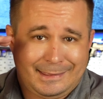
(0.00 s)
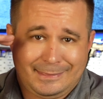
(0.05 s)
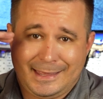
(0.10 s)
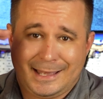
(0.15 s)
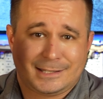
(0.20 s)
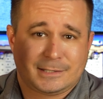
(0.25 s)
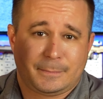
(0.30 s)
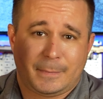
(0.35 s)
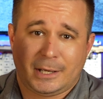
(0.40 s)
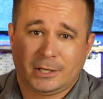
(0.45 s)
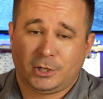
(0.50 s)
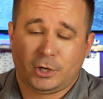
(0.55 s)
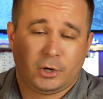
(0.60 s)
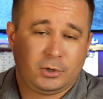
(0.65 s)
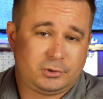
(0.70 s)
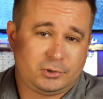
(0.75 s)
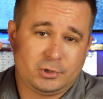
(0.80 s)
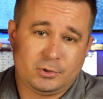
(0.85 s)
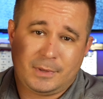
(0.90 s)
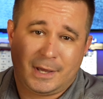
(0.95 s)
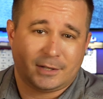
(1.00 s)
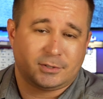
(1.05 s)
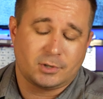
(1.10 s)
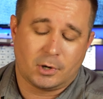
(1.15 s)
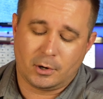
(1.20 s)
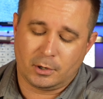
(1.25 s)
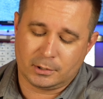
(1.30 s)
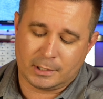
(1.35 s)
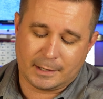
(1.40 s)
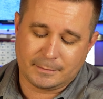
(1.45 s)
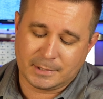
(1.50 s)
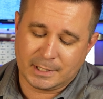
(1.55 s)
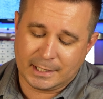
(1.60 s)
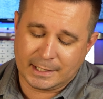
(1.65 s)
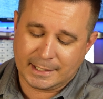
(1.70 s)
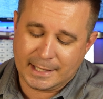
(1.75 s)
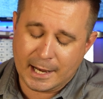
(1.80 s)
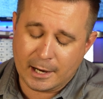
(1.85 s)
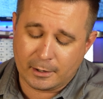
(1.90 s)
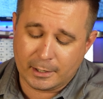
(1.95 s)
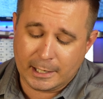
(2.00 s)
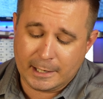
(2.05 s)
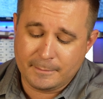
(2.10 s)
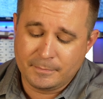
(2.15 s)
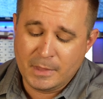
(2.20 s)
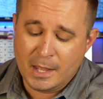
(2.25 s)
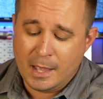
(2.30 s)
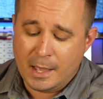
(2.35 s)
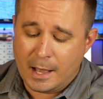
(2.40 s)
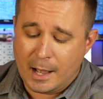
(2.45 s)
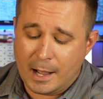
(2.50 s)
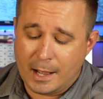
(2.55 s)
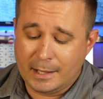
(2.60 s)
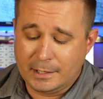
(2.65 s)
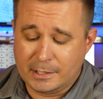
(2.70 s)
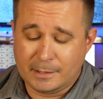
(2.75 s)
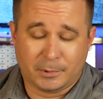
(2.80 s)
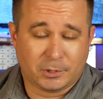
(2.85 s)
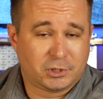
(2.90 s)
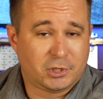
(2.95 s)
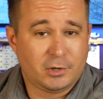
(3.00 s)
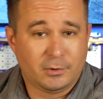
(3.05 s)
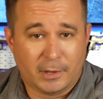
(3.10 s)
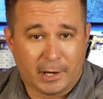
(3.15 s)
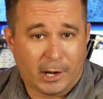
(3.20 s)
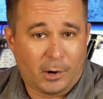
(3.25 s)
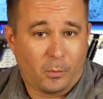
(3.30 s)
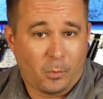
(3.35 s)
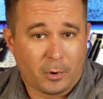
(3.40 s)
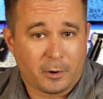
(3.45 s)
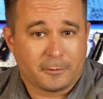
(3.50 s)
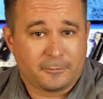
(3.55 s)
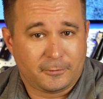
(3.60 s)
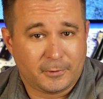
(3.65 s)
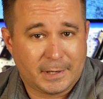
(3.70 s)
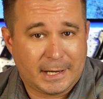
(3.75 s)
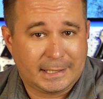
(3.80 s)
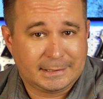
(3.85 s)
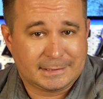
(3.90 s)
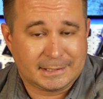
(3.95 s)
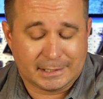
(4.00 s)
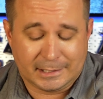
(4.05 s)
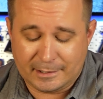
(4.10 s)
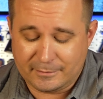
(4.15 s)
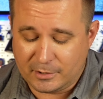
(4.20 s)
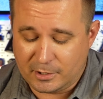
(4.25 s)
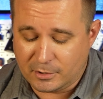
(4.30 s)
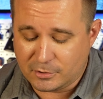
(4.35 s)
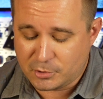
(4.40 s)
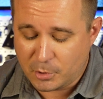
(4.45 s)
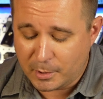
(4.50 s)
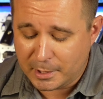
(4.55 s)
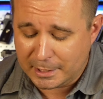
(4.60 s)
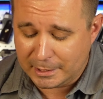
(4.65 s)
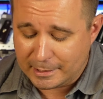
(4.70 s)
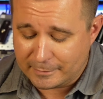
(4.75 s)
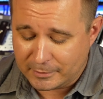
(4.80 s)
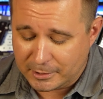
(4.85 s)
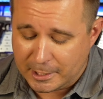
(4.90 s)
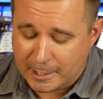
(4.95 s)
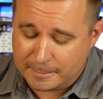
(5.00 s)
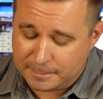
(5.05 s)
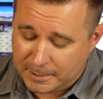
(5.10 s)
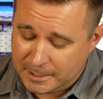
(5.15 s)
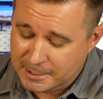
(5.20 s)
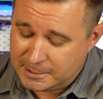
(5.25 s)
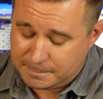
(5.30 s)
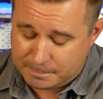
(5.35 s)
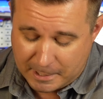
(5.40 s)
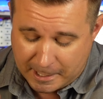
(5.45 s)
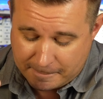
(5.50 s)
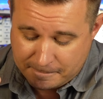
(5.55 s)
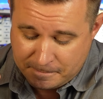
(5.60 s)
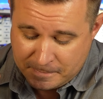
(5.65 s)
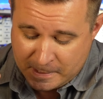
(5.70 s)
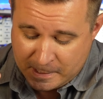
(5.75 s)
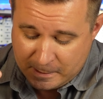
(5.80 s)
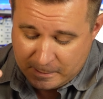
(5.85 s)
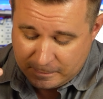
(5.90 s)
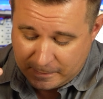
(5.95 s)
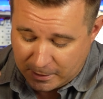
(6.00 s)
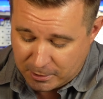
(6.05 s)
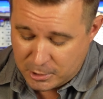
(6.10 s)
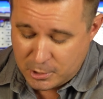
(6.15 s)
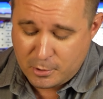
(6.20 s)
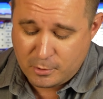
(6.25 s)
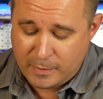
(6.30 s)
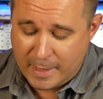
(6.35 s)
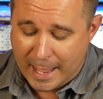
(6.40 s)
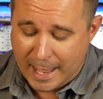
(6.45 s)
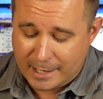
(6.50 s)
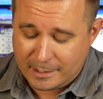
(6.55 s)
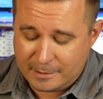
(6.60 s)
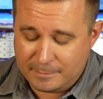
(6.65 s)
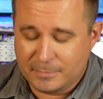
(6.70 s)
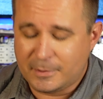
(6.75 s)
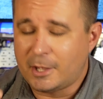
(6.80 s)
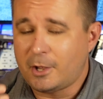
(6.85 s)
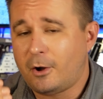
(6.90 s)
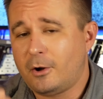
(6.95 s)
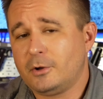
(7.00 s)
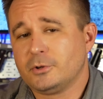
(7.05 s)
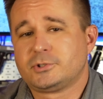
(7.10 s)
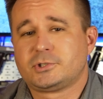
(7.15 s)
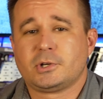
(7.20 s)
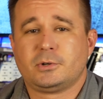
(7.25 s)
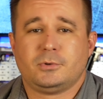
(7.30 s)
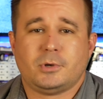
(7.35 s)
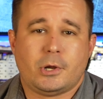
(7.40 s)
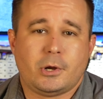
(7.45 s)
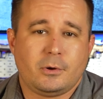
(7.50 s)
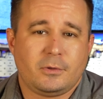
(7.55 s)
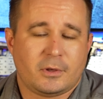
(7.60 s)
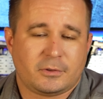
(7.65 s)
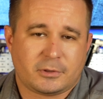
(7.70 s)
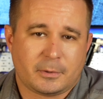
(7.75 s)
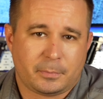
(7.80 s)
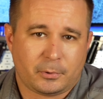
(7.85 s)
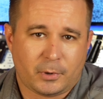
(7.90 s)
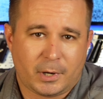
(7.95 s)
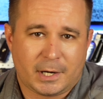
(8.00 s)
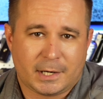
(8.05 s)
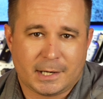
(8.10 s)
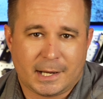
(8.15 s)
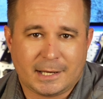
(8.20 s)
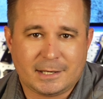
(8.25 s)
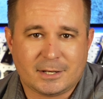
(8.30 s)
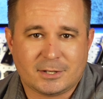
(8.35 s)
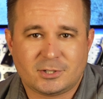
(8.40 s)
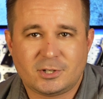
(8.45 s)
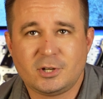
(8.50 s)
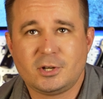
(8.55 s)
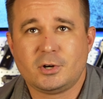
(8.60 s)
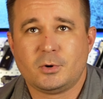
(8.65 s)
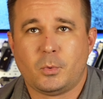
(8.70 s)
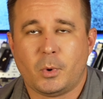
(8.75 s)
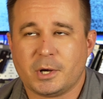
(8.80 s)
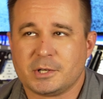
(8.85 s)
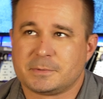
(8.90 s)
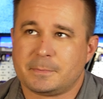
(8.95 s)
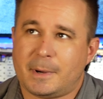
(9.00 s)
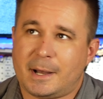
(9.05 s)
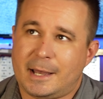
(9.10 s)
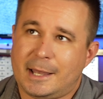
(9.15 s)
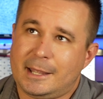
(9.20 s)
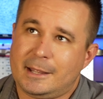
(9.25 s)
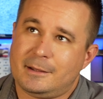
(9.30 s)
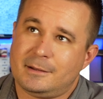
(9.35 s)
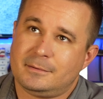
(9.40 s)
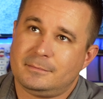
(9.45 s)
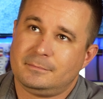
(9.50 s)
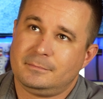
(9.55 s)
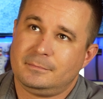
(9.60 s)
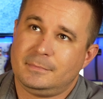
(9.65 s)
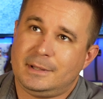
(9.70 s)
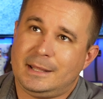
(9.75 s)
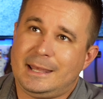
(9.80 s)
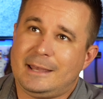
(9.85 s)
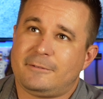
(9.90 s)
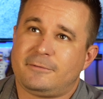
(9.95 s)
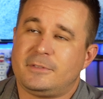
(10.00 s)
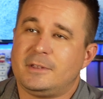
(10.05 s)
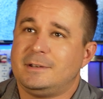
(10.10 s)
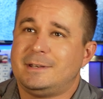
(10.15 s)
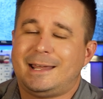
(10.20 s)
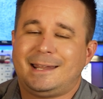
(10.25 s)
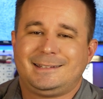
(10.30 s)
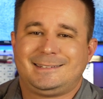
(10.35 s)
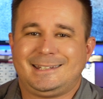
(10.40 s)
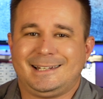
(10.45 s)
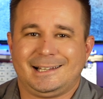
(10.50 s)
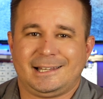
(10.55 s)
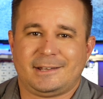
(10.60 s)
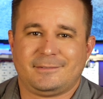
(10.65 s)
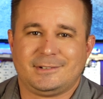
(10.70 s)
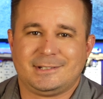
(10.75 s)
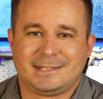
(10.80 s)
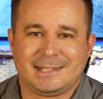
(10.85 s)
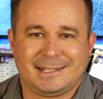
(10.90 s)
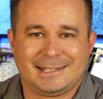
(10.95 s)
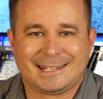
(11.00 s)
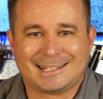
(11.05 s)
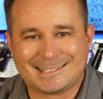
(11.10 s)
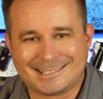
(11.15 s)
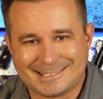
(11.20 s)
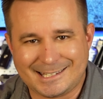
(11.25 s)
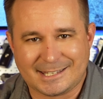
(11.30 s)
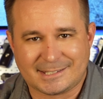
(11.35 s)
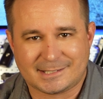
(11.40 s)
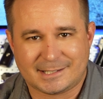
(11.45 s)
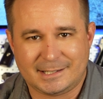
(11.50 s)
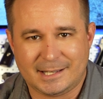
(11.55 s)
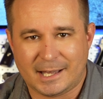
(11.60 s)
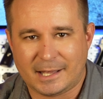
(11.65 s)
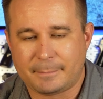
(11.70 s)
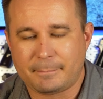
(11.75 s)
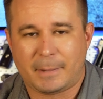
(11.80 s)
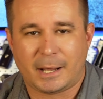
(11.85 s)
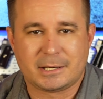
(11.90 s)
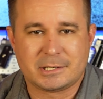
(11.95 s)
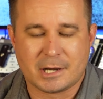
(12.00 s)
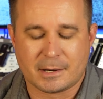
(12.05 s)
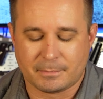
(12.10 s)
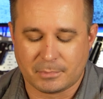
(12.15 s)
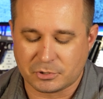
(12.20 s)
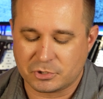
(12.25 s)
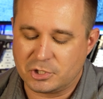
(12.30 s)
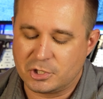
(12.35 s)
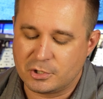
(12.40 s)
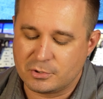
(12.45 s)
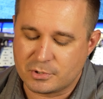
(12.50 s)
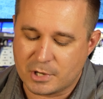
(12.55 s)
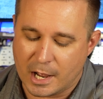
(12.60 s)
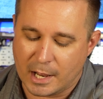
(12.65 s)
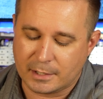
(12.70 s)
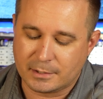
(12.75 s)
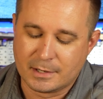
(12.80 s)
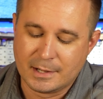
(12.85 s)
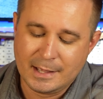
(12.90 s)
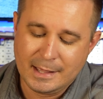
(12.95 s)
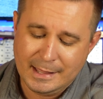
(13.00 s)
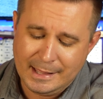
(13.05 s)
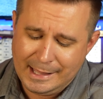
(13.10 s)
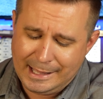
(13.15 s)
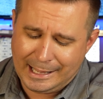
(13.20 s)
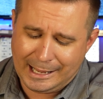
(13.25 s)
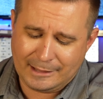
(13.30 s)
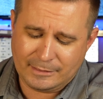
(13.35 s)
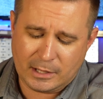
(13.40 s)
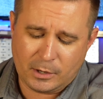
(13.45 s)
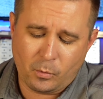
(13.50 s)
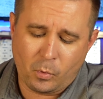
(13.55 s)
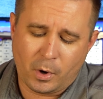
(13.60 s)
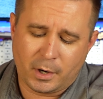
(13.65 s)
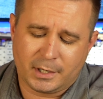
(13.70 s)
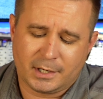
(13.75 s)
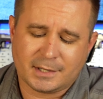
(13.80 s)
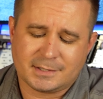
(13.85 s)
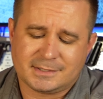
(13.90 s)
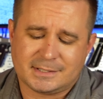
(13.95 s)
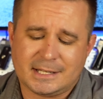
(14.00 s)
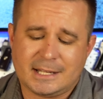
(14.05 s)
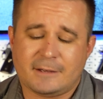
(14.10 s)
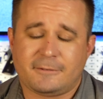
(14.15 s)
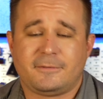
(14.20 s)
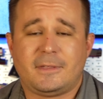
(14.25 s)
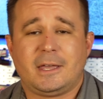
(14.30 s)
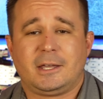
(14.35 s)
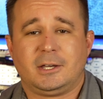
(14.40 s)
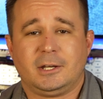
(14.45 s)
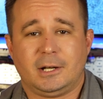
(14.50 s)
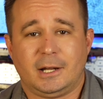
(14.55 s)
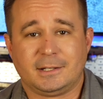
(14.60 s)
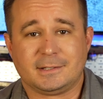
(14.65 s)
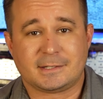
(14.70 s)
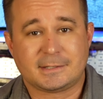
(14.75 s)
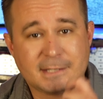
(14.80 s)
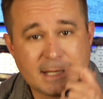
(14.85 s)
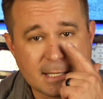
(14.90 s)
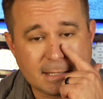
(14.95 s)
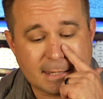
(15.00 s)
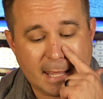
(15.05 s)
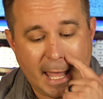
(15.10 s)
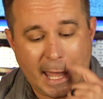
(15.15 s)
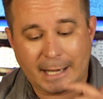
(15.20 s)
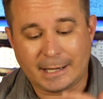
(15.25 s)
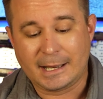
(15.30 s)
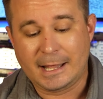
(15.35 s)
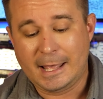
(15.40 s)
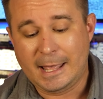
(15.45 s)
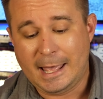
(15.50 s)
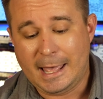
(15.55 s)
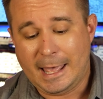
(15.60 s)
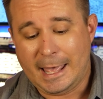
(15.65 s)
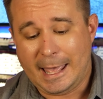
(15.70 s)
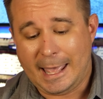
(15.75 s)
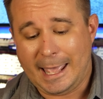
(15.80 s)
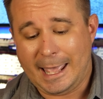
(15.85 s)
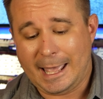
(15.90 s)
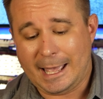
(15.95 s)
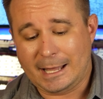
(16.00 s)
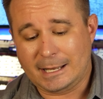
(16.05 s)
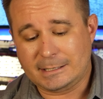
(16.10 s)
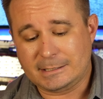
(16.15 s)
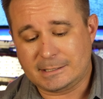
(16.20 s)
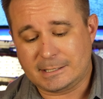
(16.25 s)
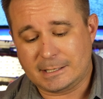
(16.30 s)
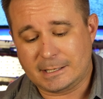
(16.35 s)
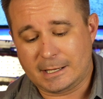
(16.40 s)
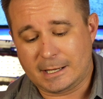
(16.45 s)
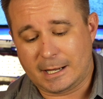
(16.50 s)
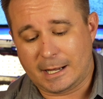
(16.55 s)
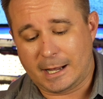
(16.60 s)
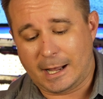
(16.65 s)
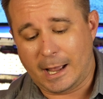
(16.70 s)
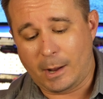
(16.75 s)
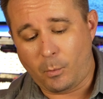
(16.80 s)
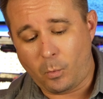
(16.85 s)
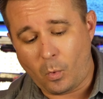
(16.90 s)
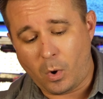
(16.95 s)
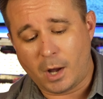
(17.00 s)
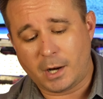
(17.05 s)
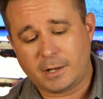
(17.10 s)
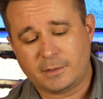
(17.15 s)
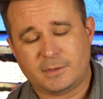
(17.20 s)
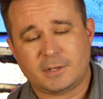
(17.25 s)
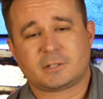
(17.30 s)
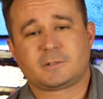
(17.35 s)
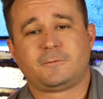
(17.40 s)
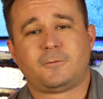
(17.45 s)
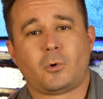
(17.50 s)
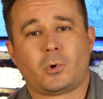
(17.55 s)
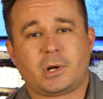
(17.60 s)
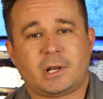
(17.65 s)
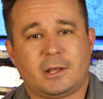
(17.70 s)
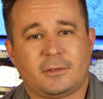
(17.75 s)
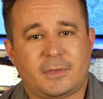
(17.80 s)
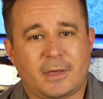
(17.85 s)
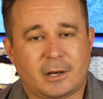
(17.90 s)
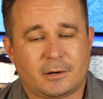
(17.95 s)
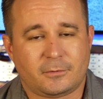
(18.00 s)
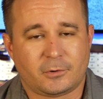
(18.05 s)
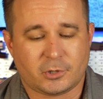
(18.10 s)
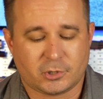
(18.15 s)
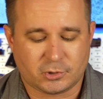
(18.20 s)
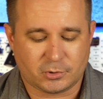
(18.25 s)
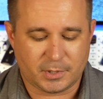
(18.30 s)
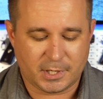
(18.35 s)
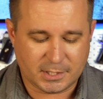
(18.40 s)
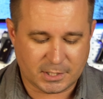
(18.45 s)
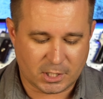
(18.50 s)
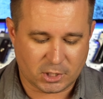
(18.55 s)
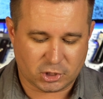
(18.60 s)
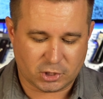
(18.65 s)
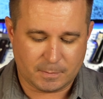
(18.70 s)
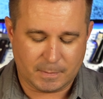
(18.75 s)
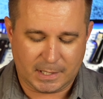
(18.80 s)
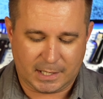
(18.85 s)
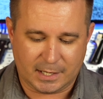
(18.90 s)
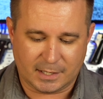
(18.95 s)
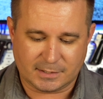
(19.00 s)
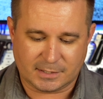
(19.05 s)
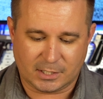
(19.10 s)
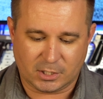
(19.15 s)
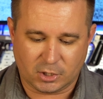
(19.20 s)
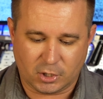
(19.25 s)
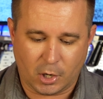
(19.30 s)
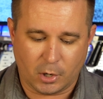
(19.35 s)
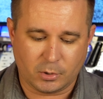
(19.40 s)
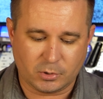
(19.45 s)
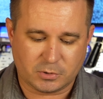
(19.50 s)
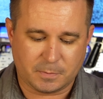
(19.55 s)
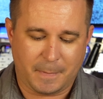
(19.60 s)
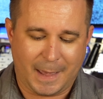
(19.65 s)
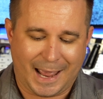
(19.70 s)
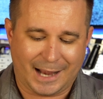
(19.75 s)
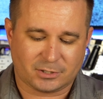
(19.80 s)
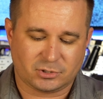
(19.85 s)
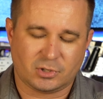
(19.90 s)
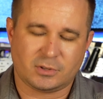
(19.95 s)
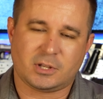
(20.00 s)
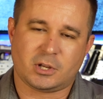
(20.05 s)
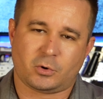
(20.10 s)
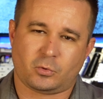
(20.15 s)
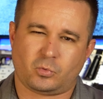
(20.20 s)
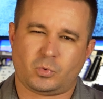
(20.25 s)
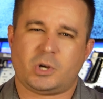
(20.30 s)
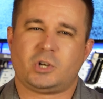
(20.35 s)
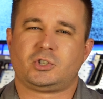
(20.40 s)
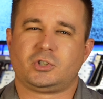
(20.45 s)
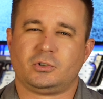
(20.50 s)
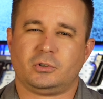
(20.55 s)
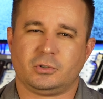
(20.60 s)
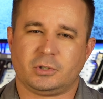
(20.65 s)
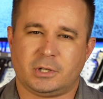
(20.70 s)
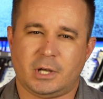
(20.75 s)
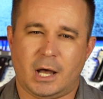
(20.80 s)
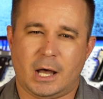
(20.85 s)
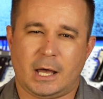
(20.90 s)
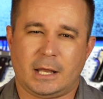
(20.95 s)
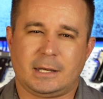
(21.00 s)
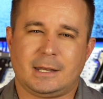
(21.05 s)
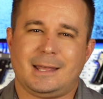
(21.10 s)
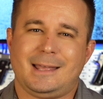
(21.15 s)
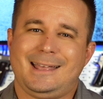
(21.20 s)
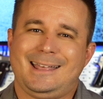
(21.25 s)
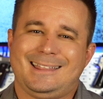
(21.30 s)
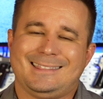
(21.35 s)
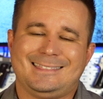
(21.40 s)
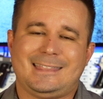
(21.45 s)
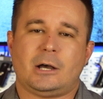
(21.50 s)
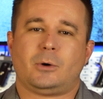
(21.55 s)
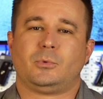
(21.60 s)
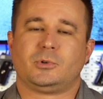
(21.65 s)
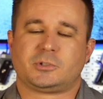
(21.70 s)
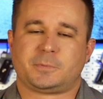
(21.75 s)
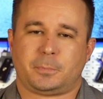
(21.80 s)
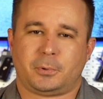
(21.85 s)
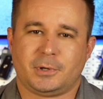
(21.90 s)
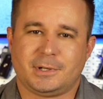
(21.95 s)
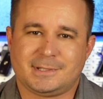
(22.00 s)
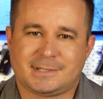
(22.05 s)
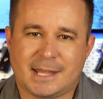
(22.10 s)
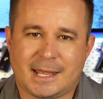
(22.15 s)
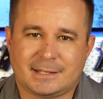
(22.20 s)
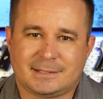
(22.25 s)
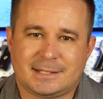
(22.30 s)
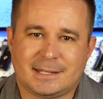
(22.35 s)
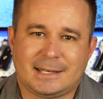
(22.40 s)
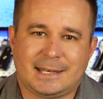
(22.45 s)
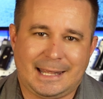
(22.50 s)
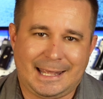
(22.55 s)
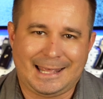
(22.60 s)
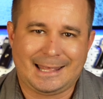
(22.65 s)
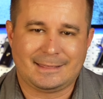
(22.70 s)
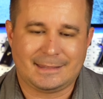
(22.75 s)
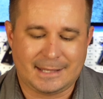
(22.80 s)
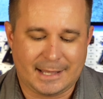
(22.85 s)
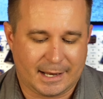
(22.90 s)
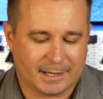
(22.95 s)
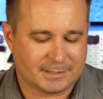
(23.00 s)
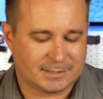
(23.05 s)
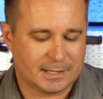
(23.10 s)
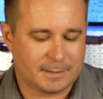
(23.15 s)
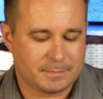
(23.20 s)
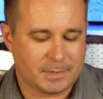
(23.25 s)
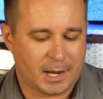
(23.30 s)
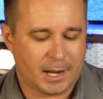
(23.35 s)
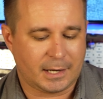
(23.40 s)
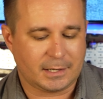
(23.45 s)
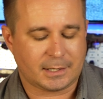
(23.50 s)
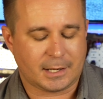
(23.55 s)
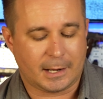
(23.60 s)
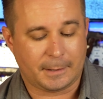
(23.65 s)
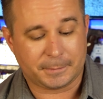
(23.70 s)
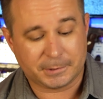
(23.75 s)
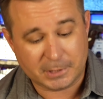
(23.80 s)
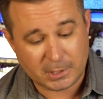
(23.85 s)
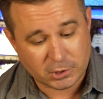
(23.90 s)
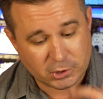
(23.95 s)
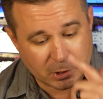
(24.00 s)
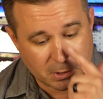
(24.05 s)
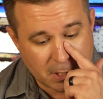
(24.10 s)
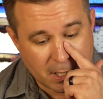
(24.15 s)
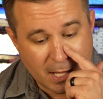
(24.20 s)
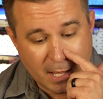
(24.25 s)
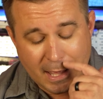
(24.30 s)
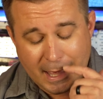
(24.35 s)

That's my go-to. That's all I'm going to carry. And number two, that I work for 1911 and 2011 companies, but they knew that. They also knew that the Beretta 92 was my, if the 1911 didn't exist gun, my number 2 gun, and they wanted to see if they could unseat that. And I wanted this 40th anniversary edition because it goes back to the original gun that was presented in the XM9 competition